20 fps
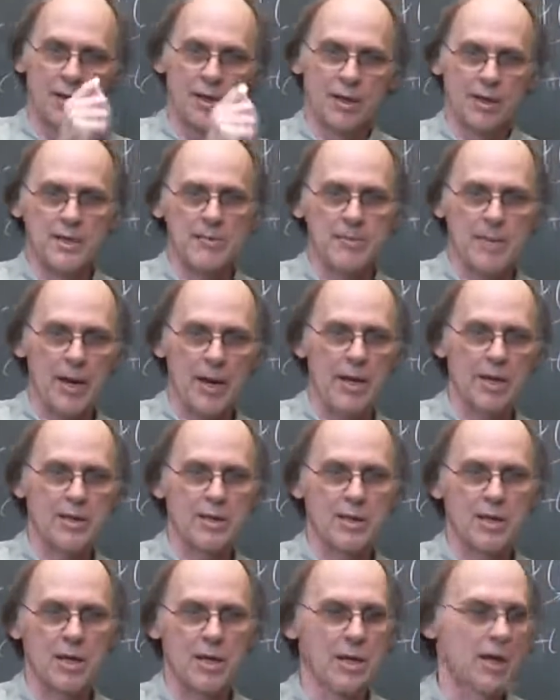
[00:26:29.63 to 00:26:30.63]
a
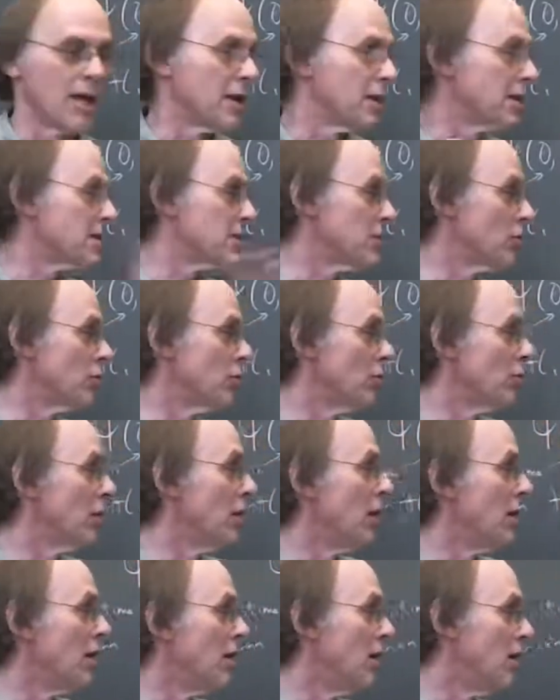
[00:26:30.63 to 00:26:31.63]
space that is dual.
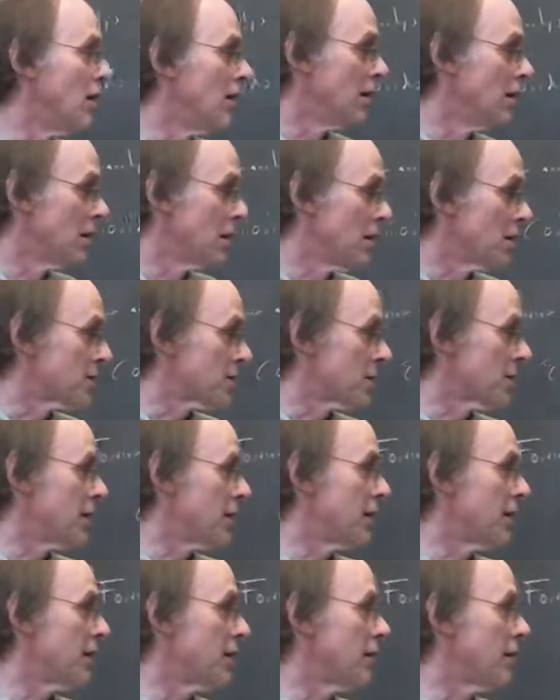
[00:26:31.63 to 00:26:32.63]
So
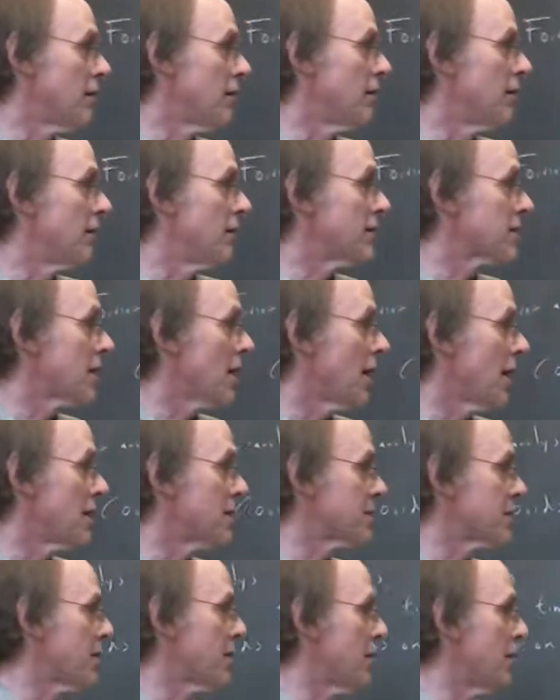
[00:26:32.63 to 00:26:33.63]
here, these guys
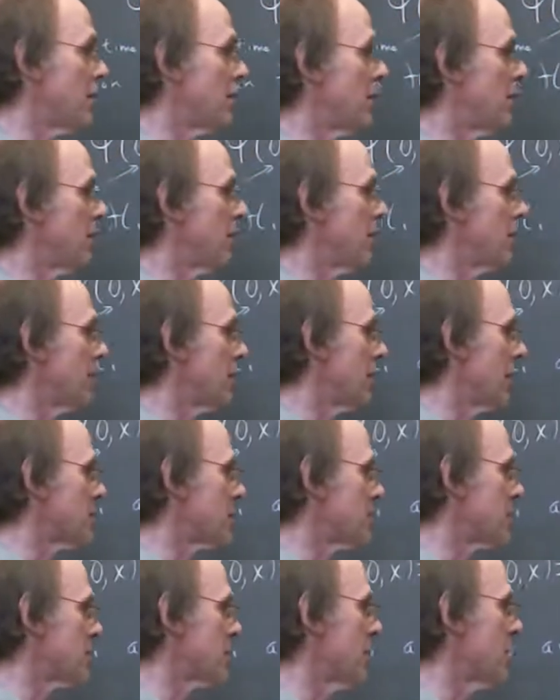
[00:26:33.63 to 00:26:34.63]
are. Yeah.
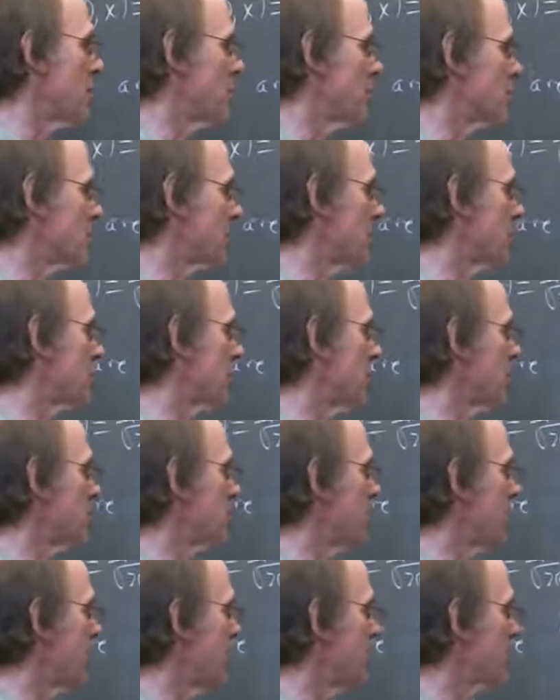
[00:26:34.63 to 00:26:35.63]
So
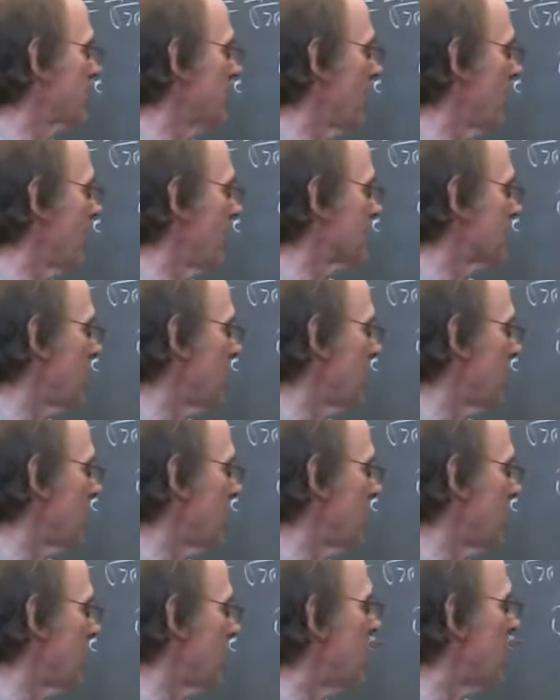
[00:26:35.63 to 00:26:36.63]
these guys
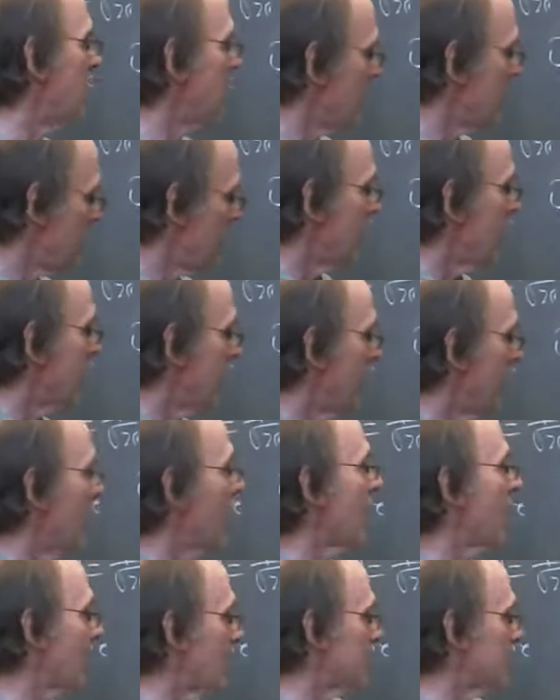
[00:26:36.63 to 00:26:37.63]
are. Yeah,
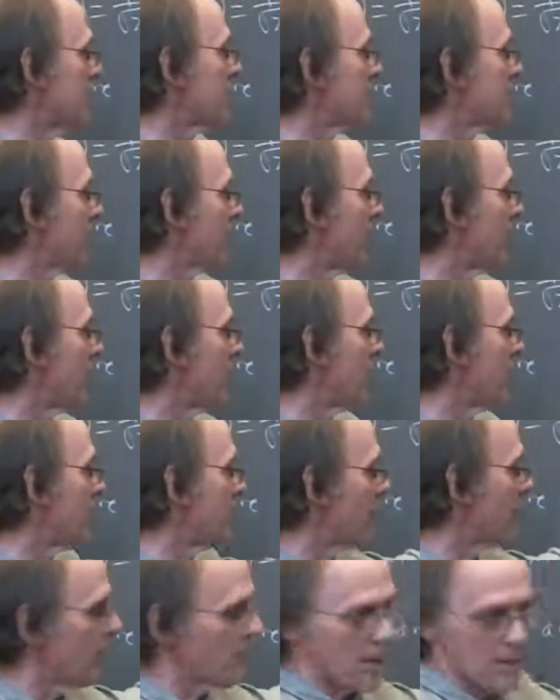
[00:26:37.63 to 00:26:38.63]
I guess that's the right thing. That
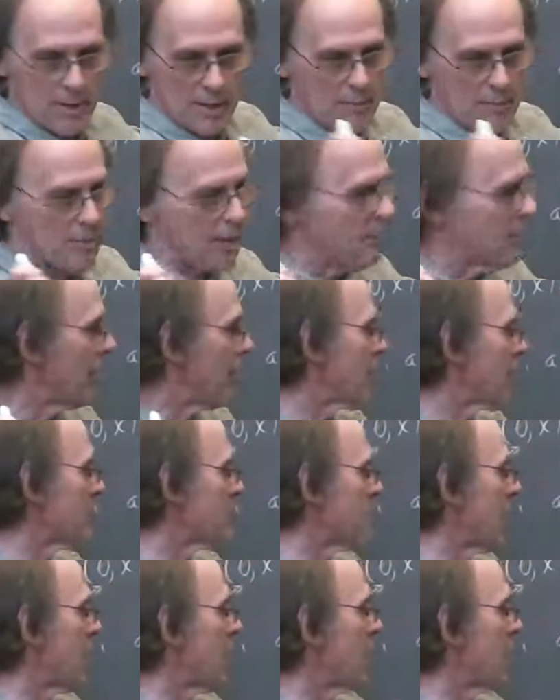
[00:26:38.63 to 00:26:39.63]
maybe I was
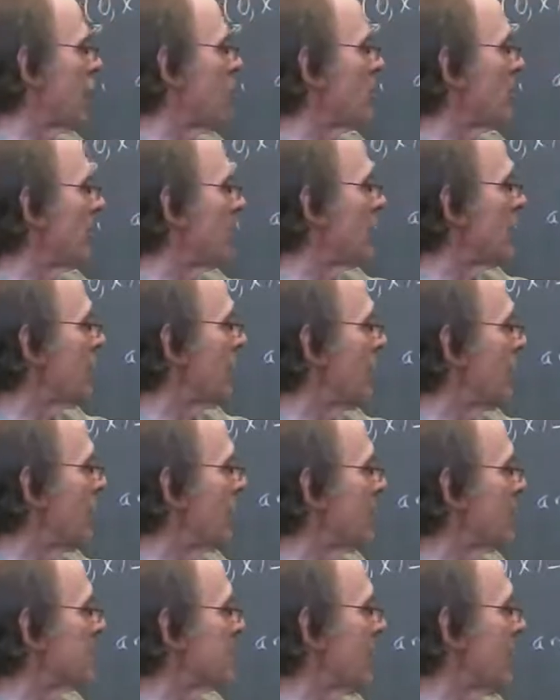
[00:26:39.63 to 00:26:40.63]
saying it wrong. But the right
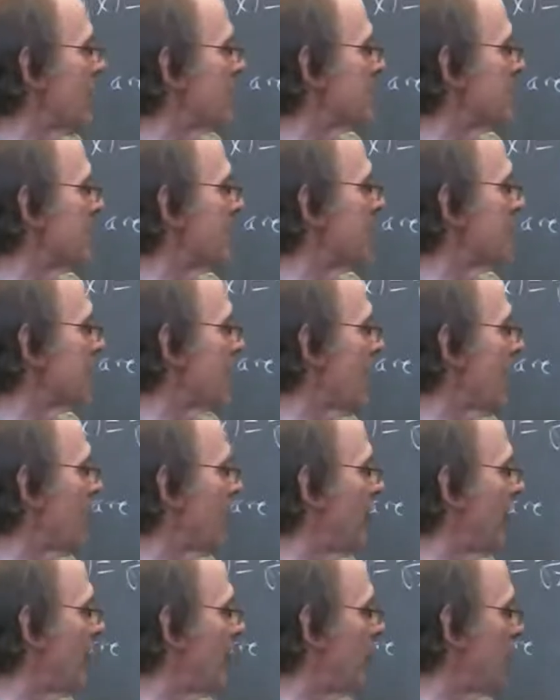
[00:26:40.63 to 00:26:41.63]
thing to say is that these
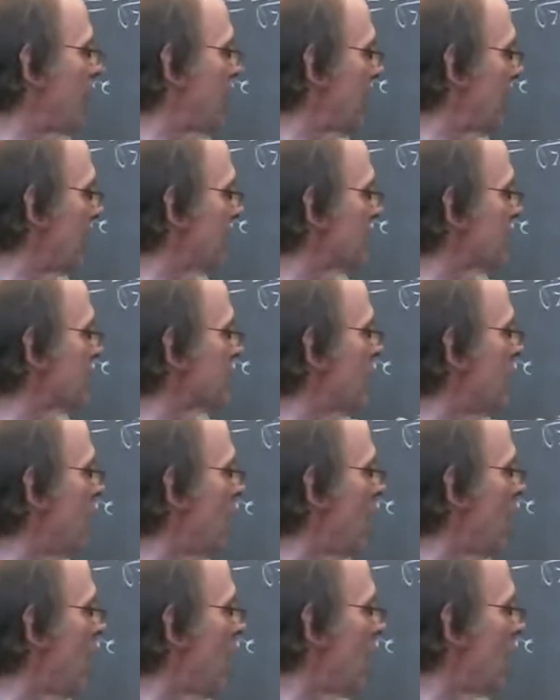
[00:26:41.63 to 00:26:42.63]
alpha p's
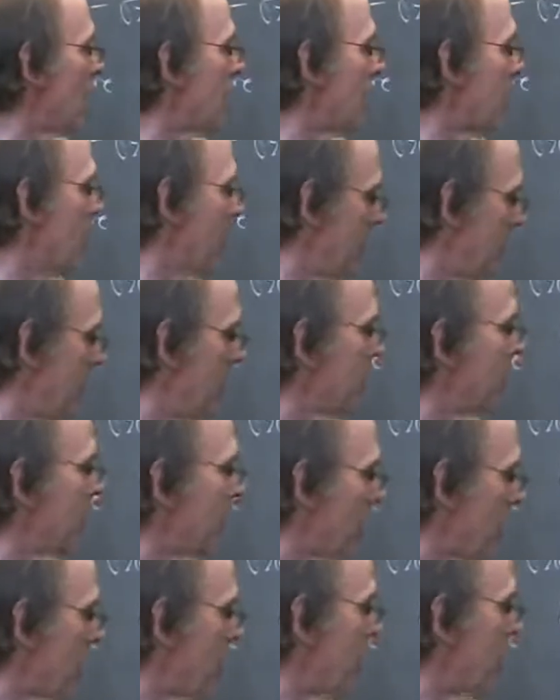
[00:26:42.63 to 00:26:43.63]
are. You're
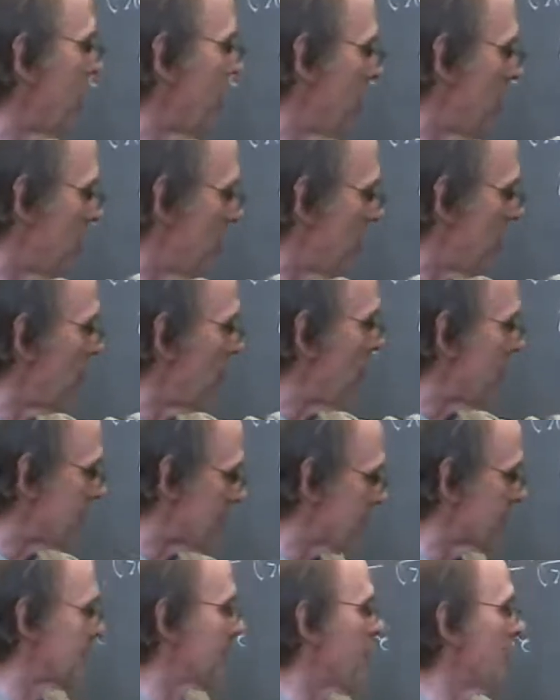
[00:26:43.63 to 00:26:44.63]
right. They're
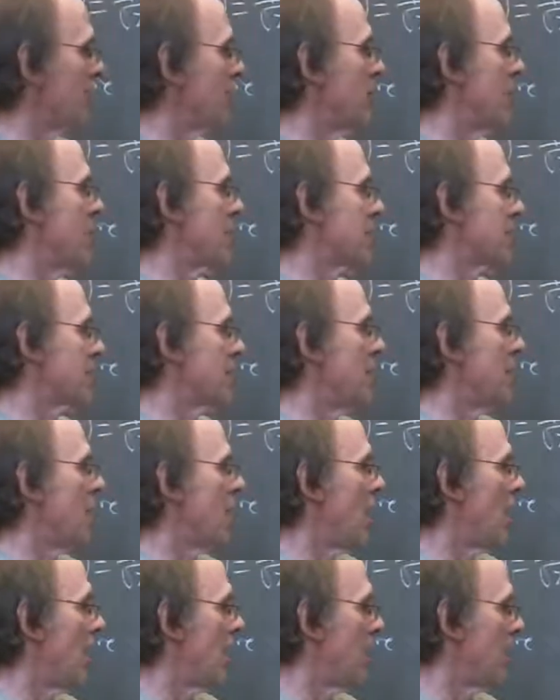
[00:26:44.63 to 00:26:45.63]
basis elements
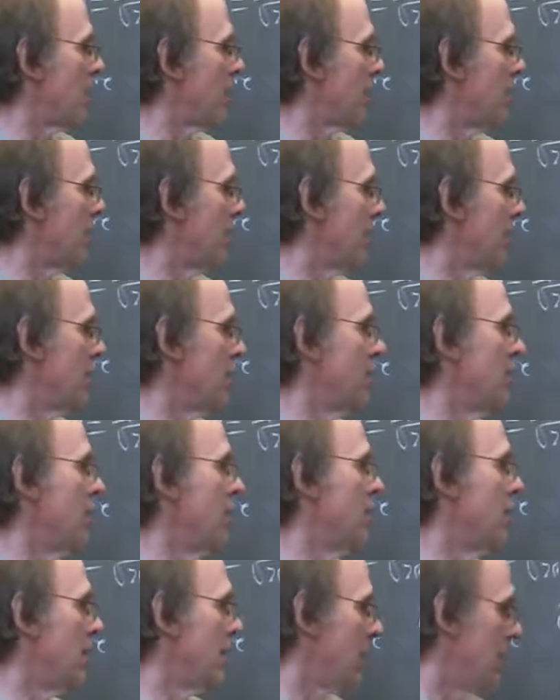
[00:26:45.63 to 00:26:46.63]
on.
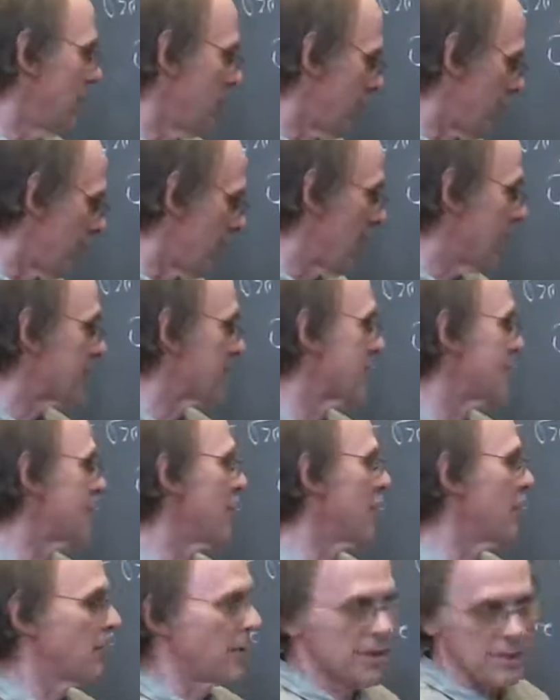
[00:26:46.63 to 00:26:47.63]
They're basis
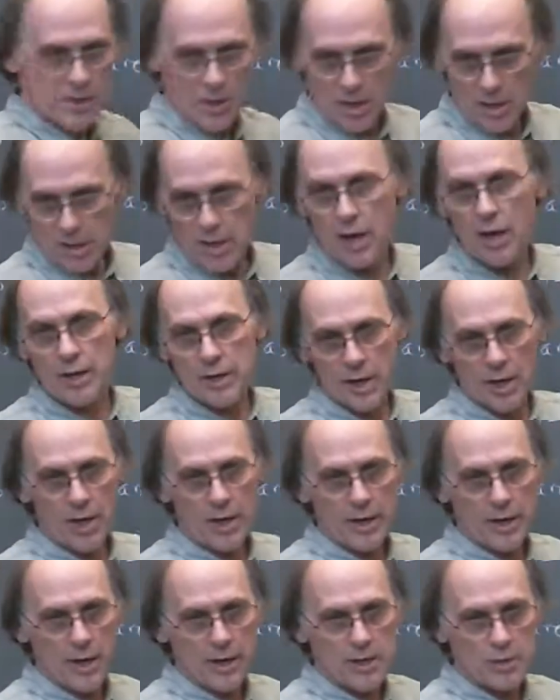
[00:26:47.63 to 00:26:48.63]
elements on
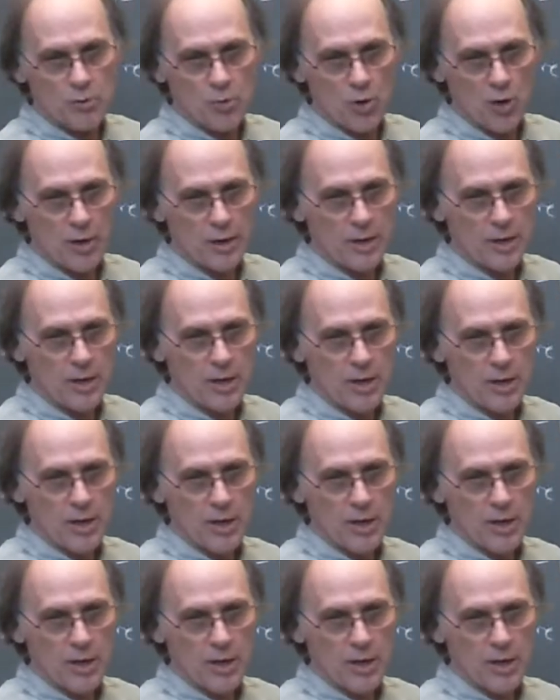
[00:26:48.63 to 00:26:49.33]
H1.